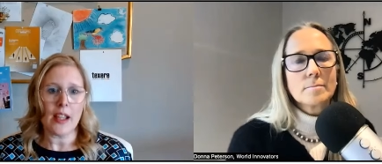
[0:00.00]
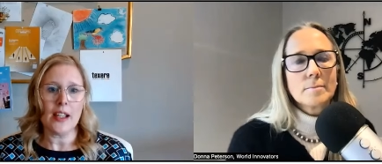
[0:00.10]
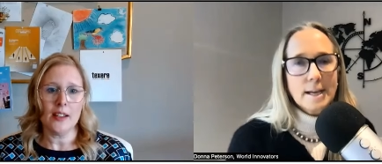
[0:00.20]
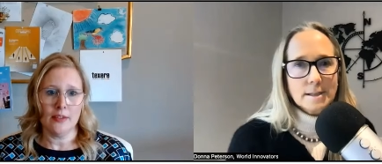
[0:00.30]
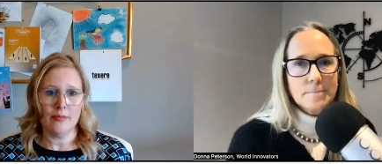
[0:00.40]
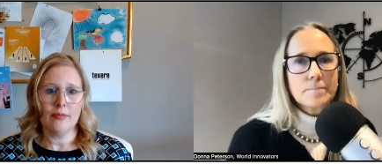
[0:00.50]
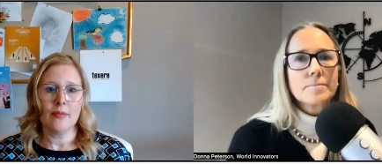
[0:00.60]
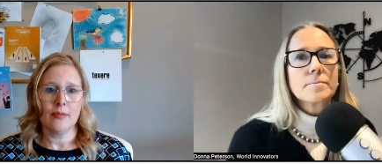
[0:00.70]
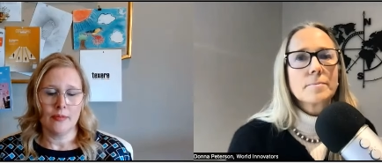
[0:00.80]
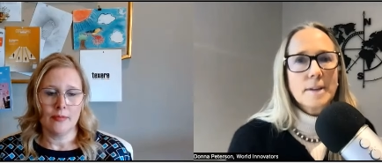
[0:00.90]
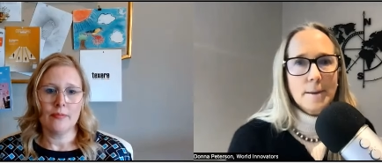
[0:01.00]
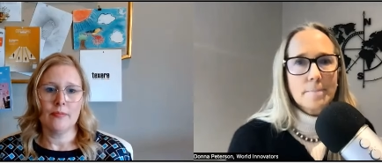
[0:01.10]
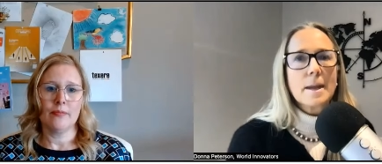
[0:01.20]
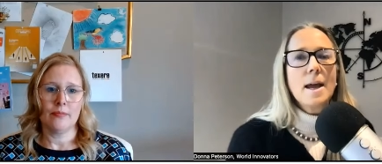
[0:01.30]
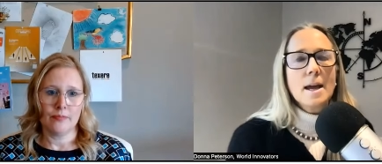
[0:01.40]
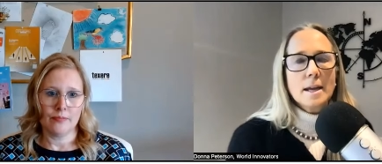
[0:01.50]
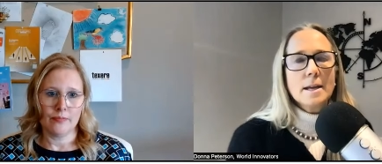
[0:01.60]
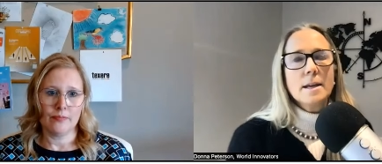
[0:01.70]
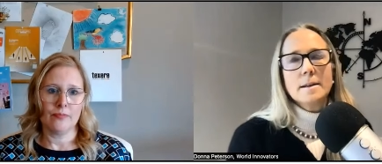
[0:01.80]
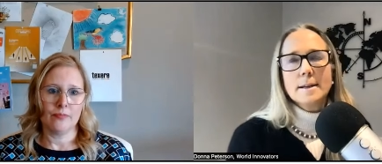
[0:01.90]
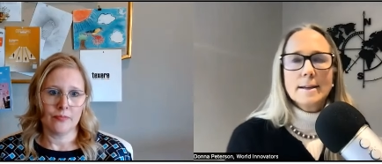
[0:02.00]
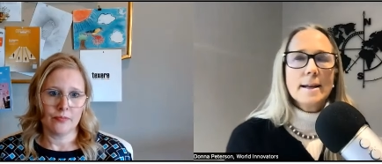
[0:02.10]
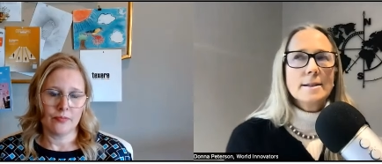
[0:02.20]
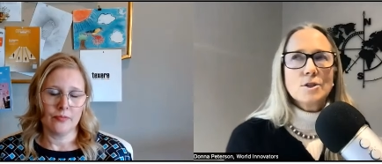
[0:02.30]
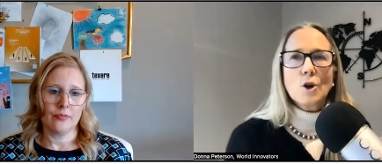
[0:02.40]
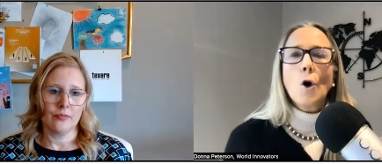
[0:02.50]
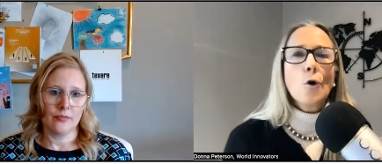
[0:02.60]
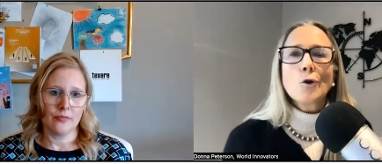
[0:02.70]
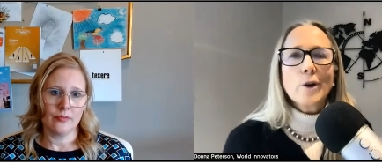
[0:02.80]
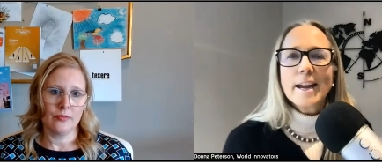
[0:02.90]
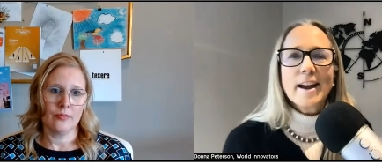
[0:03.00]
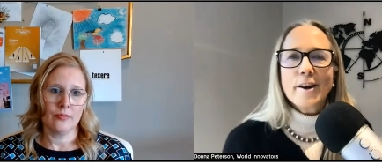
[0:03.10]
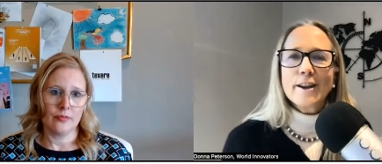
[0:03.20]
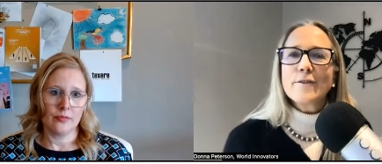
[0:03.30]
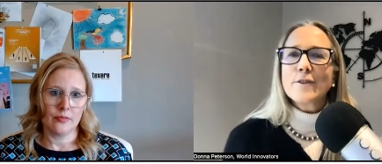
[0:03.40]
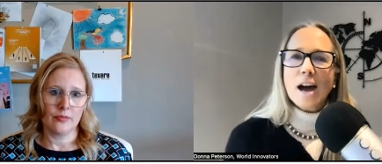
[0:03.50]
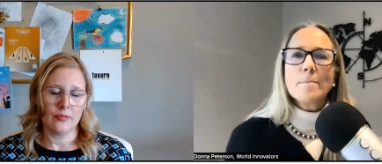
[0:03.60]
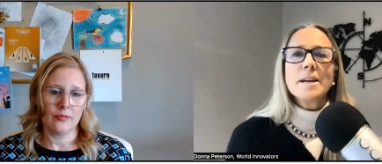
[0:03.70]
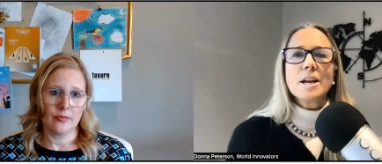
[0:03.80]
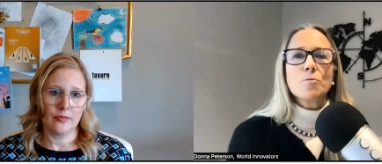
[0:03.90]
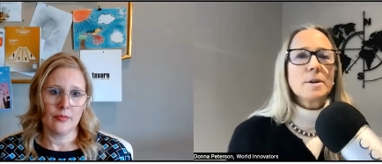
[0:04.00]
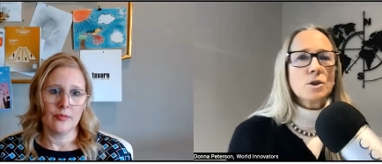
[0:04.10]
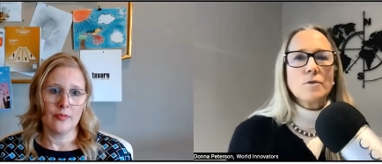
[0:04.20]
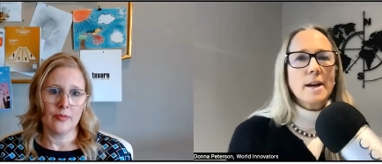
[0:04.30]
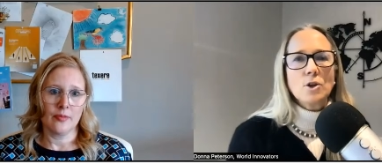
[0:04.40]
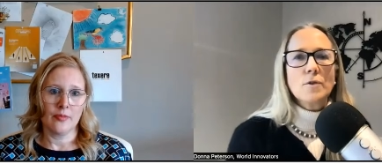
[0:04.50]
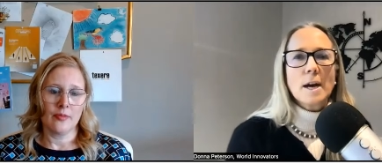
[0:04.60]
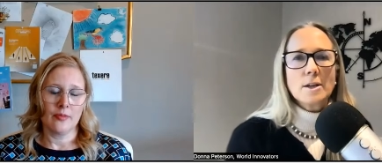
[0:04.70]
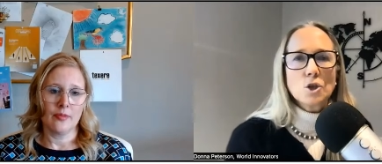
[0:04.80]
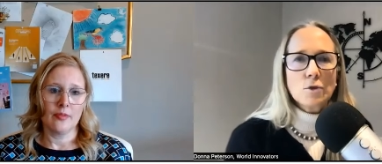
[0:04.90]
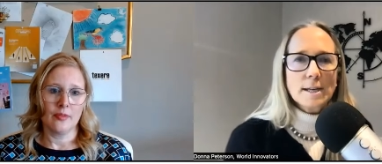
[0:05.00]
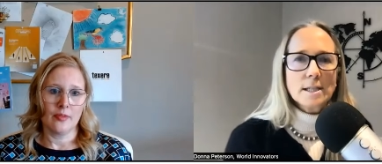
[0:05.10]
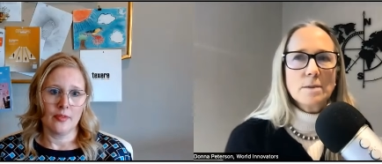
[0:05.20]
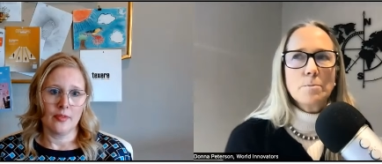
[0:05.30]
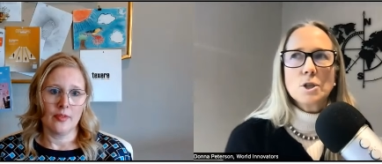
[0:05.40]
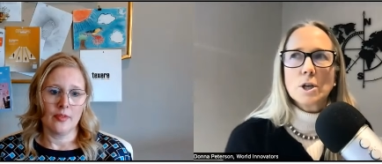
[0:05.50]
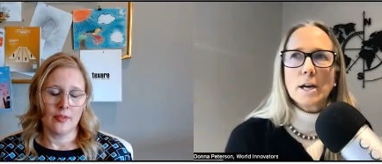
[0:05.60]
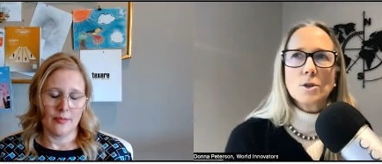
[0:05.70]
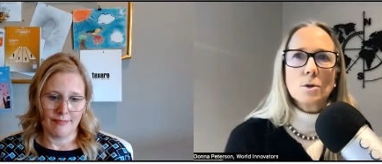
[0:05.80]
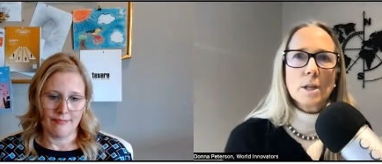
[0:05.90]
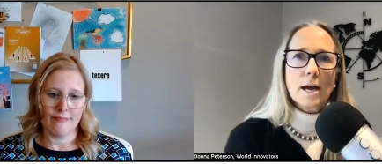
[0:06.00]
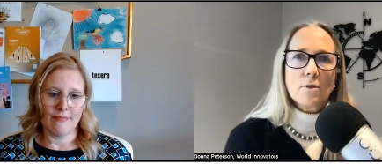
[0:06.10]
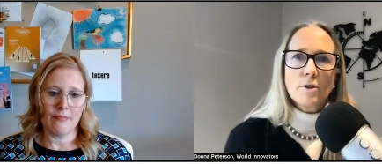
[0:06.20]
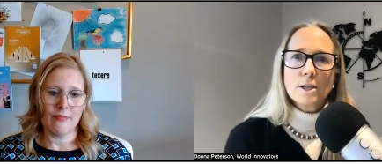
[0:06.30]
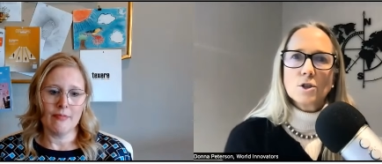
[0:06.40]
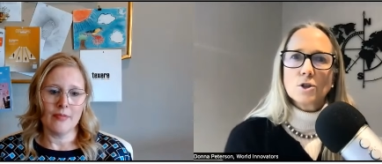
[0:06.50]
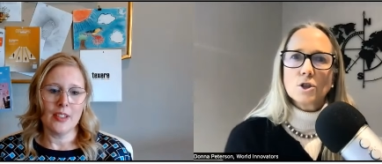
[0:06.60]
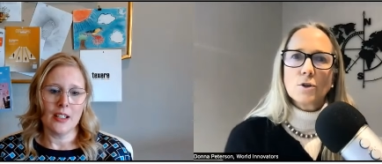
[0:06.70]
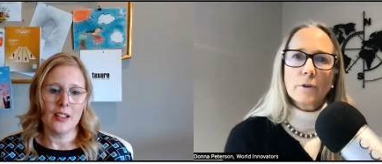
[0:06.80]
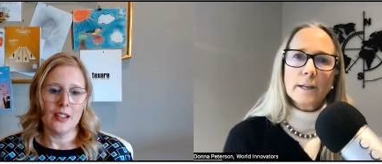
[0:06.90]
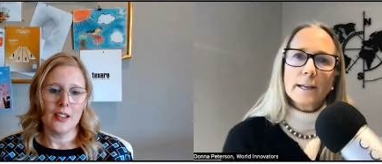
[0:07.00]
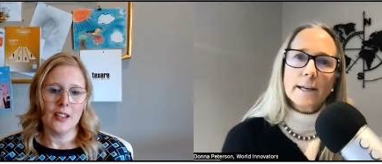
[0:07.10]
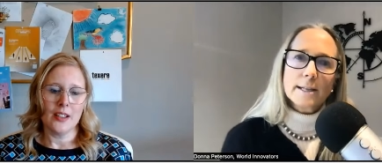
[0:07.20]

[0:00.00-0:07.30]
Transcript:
Speaker 1: right? Yes
Speaker 2: it's a whole gray area. You've got to be careful, but you're right. You've got to trust it, but you got to do a lot of research, knowing